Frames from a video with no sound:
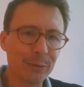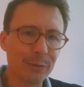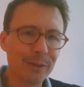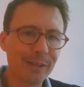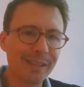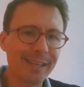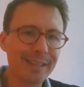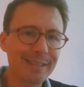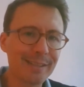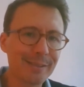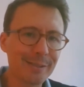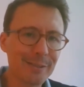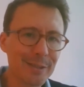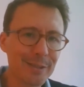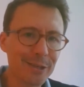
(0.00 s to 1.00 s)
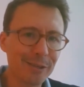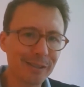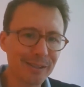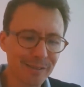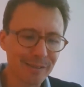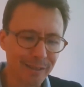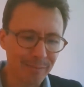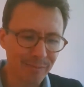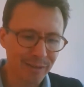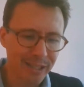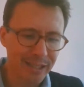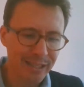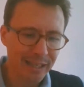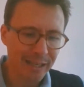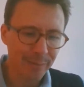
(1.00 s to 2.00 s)
organizing the series, I'm
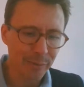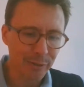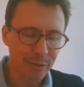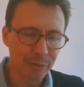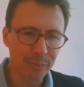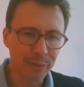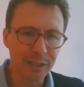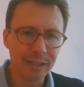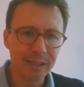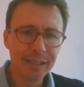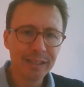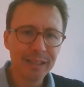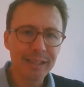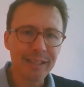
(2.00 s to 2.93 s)
very happy to be